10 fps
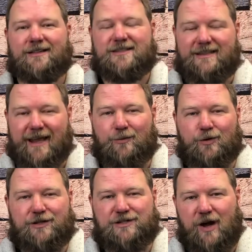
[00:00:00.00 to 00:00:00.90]
Today,
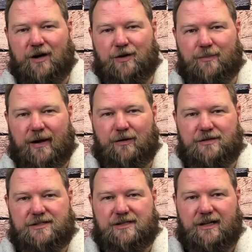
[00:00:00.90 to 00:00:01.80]
we're going to talk
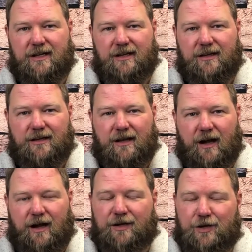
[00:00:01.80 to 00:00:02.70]
about
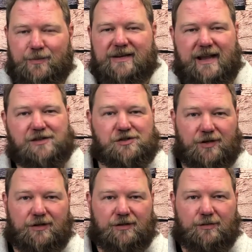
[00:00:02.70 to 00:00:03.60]
uh, human nature,